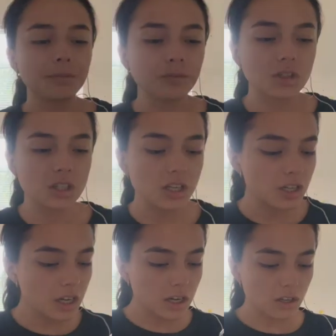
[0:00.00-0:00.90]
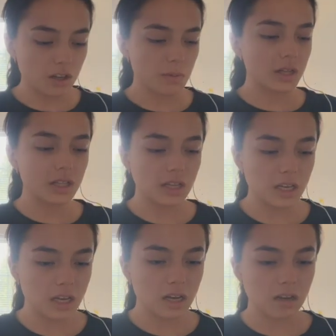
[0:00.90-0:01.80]
she just kind of talks about
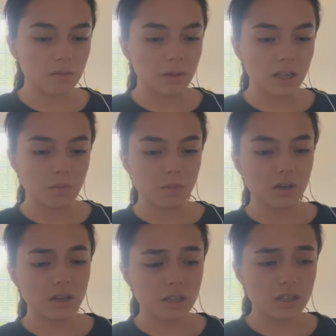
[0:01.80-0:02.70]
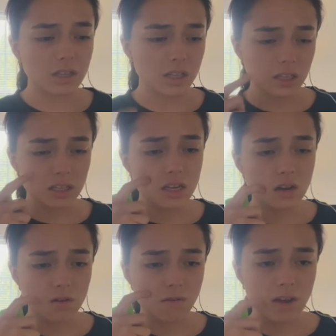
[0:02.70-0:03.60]
the experiences that
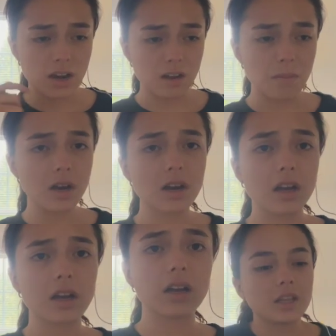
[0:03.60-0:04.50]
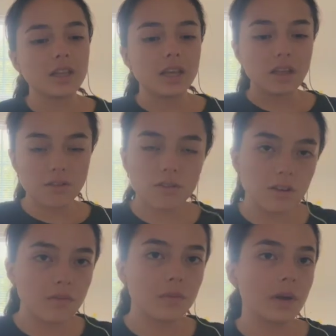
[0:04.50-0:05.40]
Latinos have had in America, the history
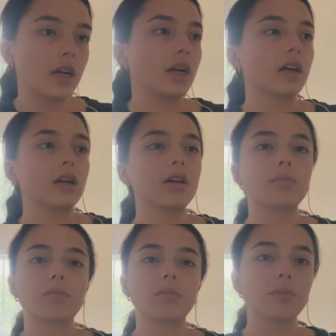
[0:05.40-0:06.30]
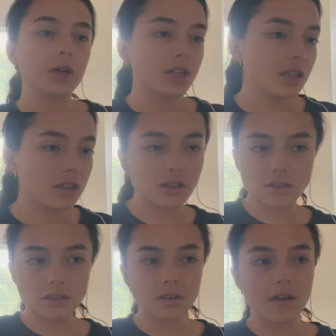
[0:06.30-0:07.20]
of America, the
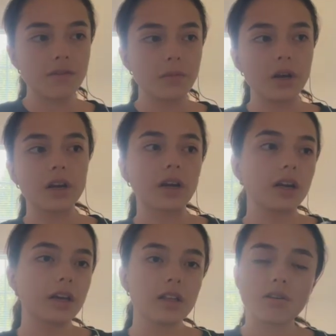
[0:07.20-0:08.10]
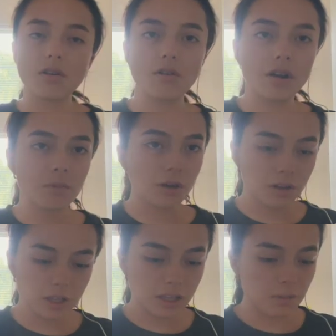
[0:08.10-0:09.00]
prejudices of America, and so I'm
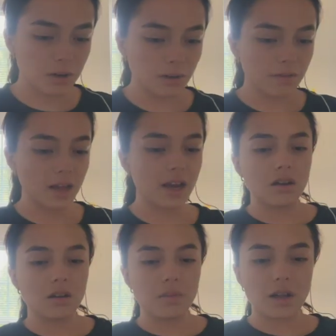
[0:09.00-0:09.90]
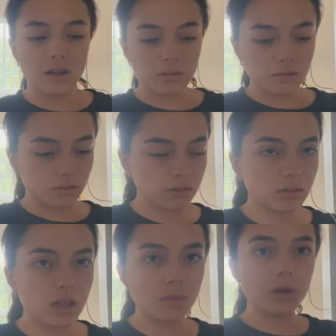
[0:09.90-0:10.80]
currently in the middle of that. I'll
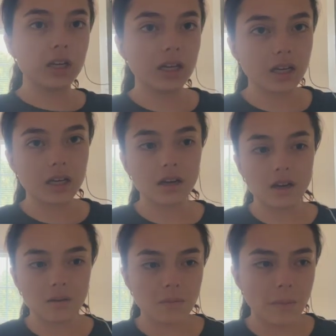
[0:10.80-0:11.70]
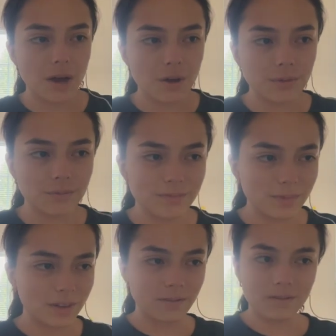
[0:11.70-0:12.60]
keep reading it. I'm about
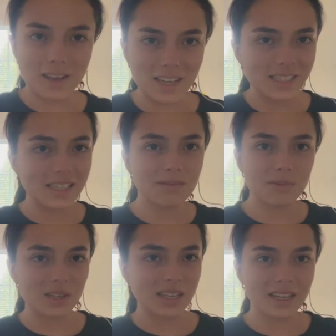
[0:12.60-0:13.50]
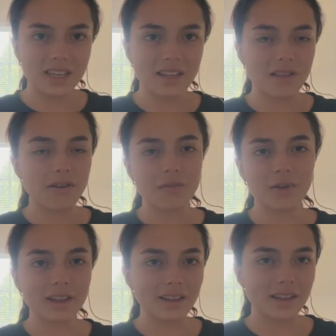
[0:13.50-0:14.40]
18% in, so I'm
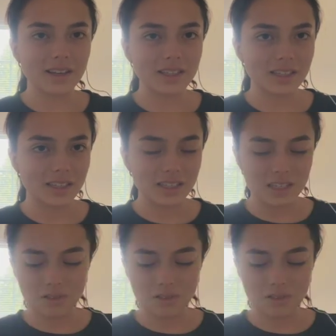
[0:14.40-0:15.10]
really excited to continue